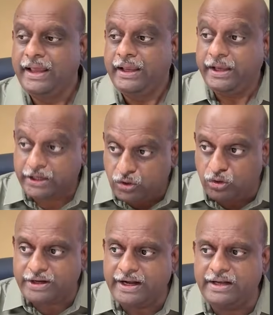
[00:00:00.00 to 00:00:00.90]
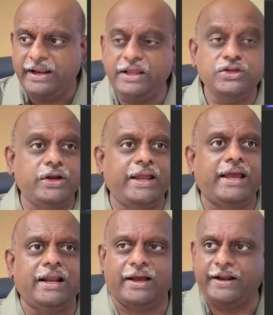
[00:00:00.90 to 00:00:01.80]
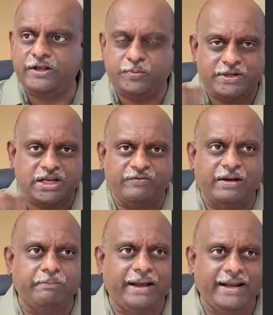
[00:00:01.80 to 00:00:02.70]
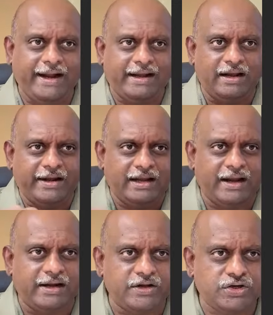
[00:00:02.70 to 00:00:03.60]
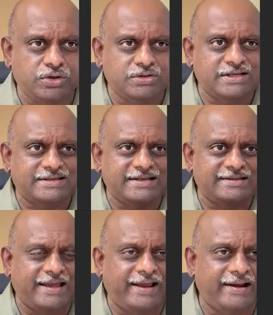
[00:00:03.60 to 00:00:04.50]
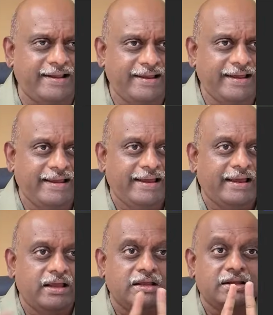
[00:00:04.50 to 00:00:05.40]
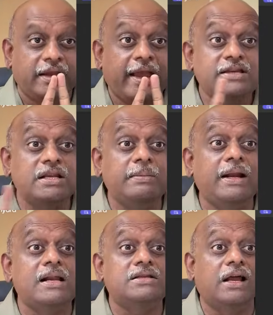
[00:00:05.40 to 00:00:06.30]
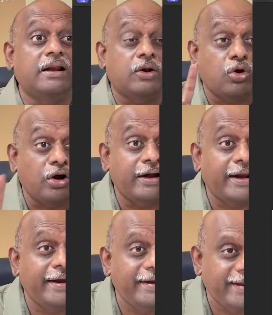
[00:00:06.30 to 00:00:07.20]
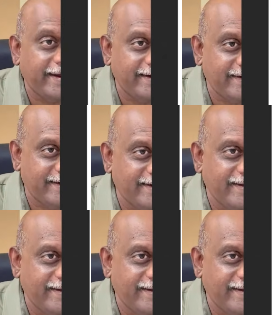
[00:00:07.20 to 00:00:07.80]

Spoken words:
Acute kidney injury can occur, especially when bilateral renal artery stenosis is there. ACE inhibitors are contraindicated.